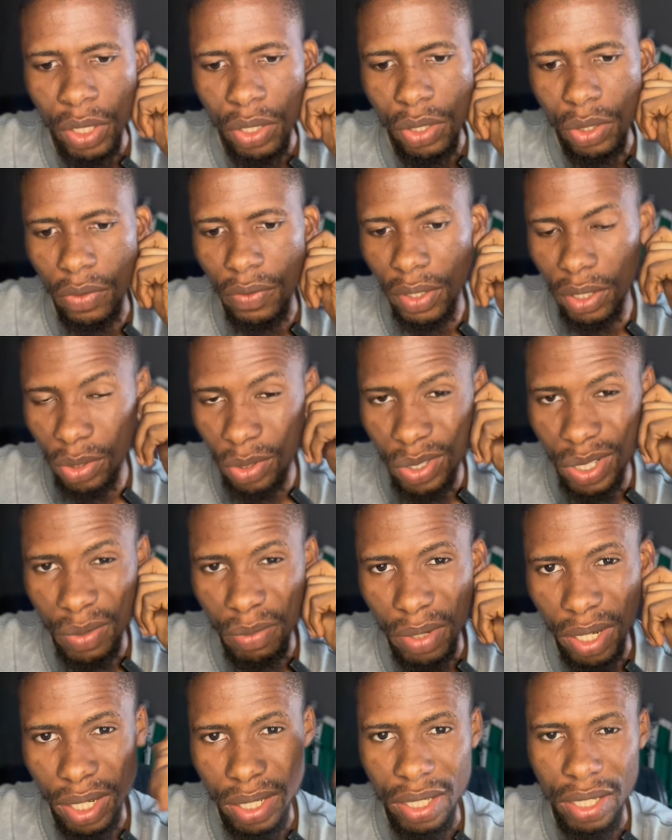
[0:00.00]
So Victor
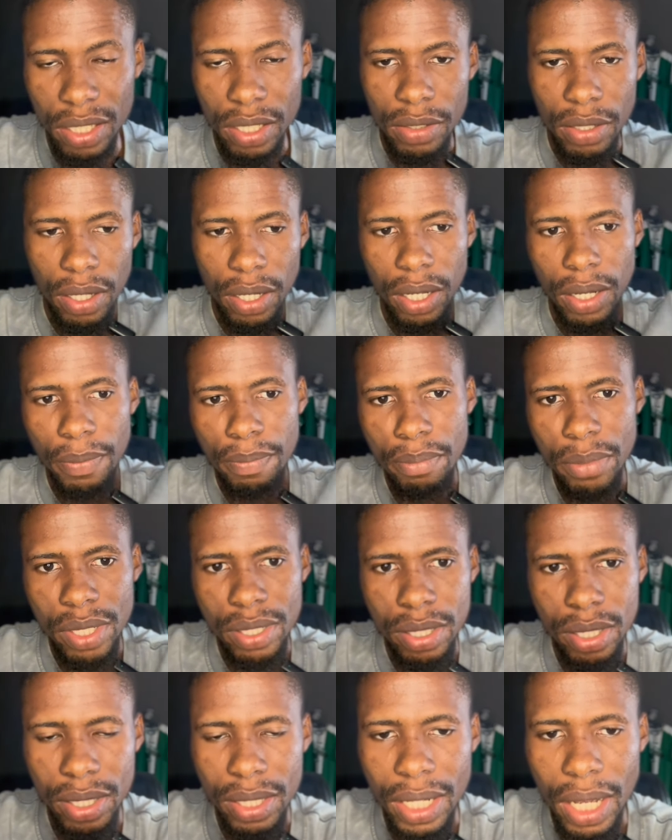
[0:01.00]
Osimhen actually
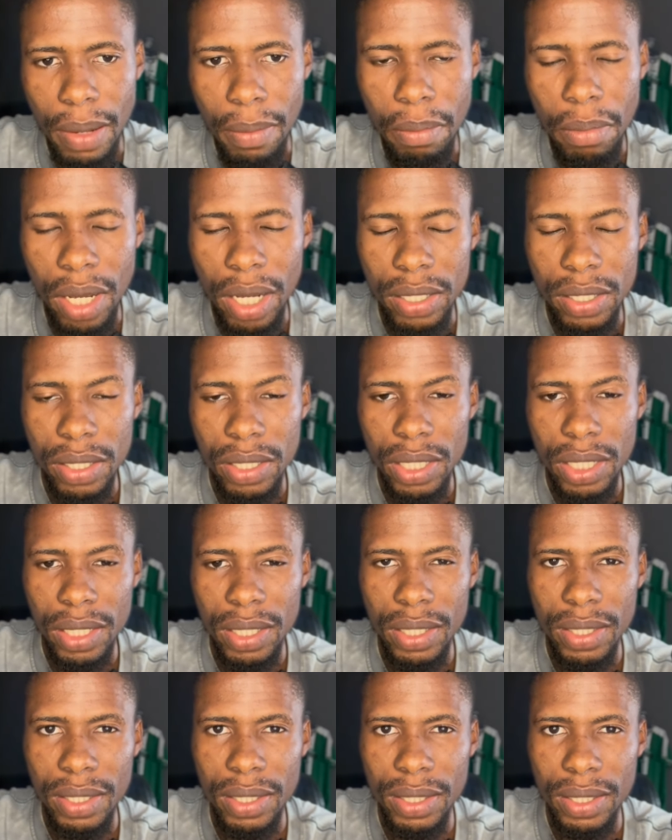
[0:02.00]
missed their match
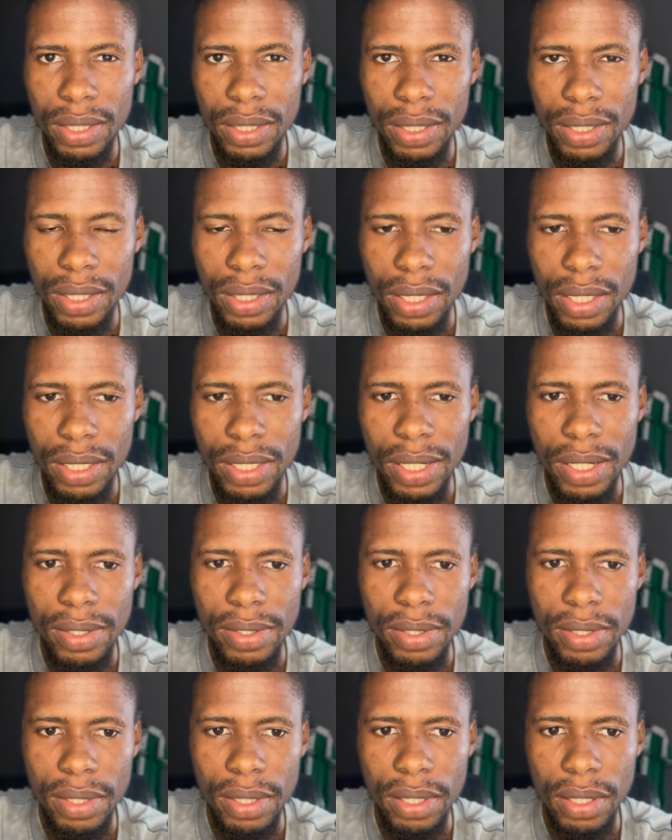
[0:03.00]

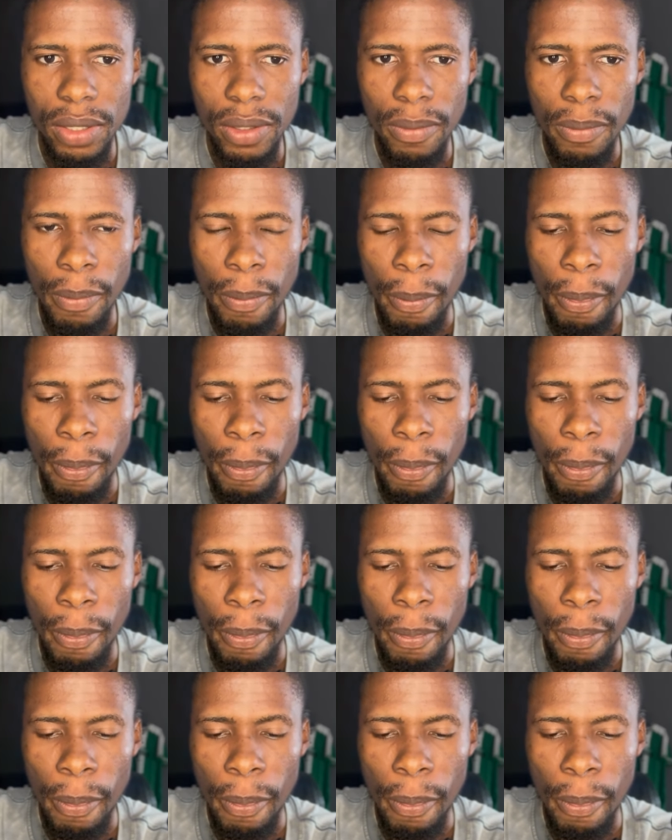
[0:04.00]
yesterday